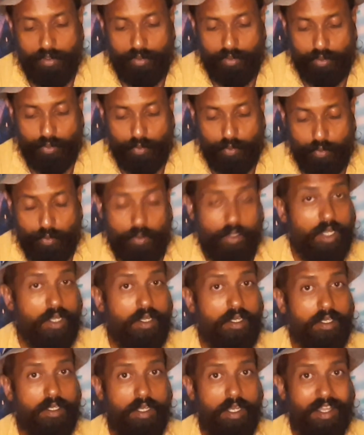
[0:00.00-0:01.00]
to
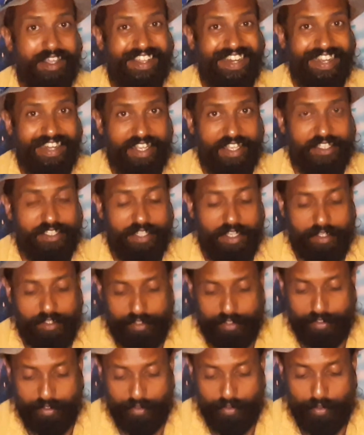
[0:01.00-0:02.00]
a great extent.
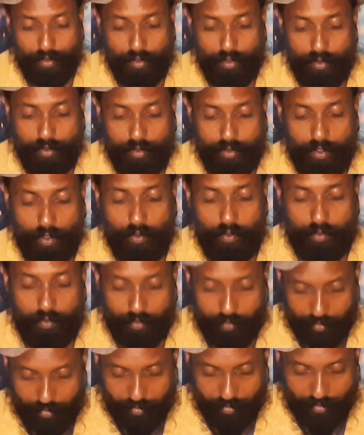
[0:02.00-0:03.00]
So
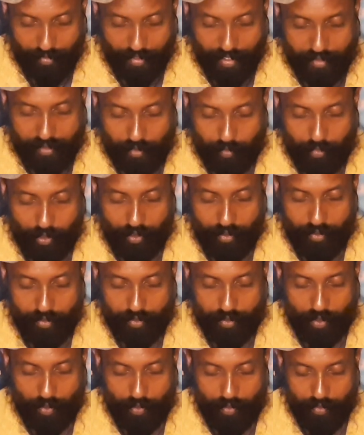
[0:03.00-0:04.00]
let some burdens
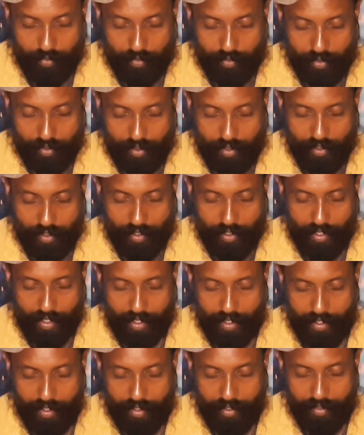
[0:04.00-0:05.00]
go
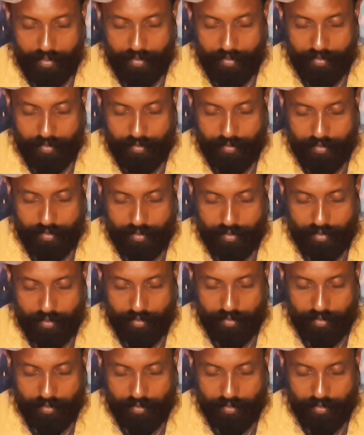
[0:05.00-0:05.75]
and